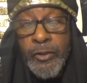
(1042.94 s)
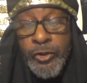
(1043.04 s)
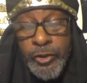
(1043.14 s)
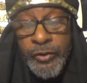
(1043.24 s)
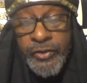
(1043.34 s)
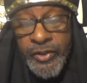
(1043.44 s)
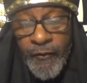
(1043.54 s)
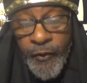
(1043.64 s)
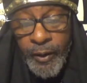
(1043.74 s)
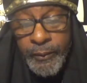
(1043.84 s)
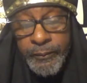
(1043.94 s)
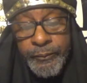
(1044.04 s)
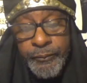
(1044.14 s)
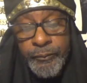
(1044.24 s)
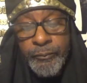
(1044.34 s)
should suffer,
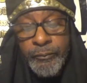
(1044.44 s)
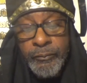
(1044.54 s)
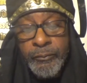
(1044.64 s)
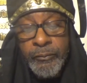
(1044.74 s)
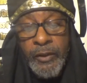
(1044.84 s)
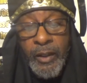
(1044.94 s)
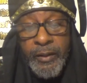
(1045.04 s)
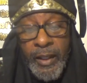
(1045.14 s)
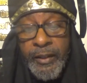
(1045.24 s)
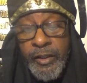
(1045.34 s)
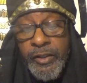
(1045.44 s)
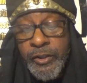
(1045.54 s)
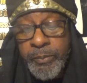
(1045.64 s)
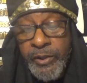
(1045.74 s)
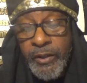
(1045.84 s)
and that he
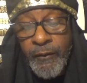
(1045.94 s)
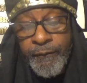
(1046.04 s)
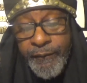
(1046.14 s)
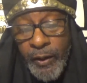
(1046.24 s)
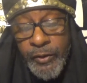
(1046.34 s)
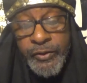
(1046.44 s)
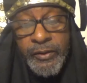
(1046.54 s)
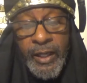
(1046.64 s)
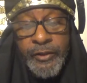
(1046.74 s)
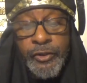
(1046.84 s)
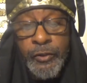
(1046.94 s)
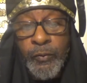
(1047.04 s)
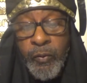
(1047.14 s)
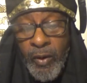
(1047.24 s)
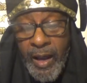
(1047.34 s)
should be the first that
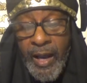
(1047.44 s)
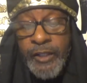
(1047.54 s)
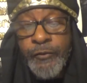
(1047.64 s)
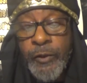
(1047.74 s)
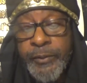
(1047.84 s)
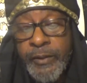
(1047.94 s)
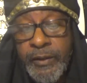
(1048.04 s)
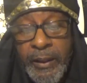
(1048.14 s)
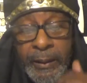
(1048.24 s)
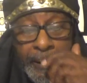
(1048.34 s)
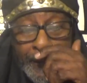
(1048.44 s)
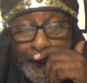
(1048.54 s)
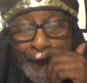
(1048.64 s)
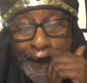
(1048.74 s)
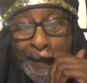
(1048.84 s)
should rise from the dead,
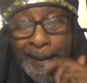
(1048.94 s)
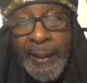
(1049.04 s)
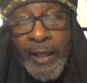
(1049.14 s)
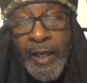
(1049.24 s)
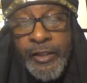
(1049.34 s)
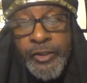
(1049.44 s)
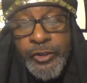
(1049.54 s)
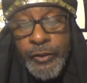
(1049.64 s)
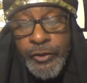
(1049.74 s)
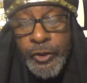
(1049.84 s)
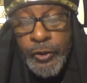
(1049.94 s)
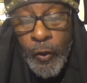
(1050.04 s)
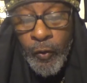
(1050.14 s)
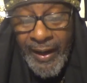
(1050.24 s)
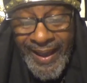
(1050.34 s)
and should
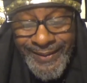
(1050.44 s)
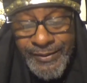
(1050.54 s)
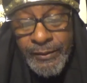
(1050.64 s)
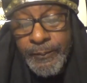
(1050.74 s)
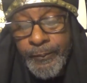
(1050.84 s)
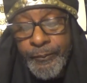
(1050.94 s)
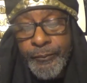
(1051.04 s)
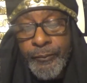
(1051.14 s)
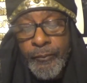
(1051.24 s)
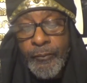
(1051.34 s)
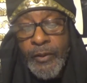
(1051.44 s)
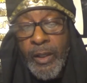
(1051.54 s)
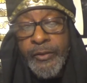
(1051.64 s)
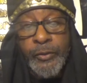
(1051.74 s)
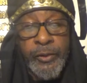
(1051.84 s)
show light
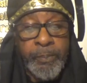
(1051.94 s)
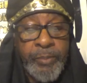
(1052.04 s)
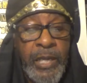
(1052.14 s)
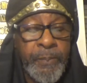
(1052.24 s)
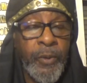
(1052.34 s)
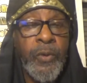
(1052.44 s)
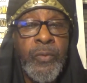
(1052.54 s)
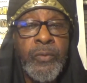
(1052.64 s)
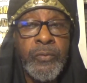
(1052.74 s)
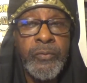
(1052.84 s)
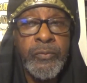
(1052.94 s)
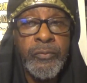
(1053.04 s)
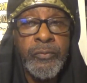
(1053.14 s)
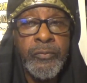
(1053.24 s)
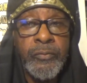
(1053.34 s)
unto the people,
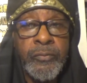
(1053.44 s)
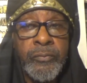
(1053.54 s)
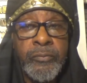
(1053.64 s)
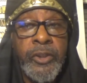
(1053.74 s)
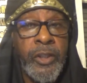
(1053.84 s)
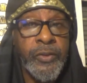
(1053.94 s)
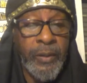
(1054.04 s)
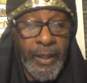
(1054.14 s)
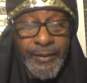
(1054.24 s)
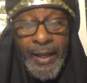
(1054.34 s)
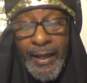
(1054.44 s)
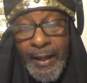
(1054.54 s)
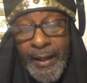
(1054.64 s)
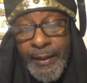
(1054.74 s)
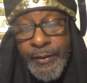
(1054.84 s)
the Israelites,
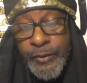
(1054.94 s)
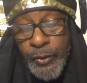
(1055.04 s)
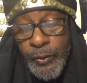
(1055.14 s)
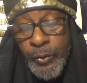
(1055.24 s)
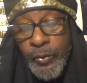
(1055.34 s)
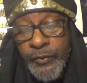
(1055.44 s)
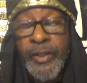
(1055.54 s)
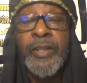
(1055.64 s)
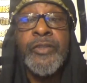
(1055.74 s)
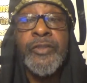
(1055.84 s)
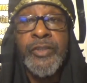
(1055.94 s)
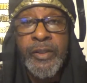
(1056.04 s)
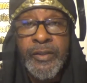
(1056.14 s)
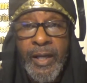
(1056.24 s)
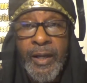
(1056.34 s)
and to the
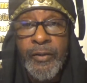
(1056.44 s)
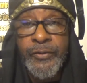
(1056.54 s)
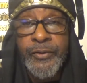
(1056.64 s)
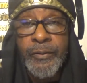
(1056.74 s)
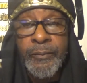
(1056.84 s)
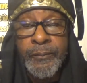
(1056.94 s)
Gentiles,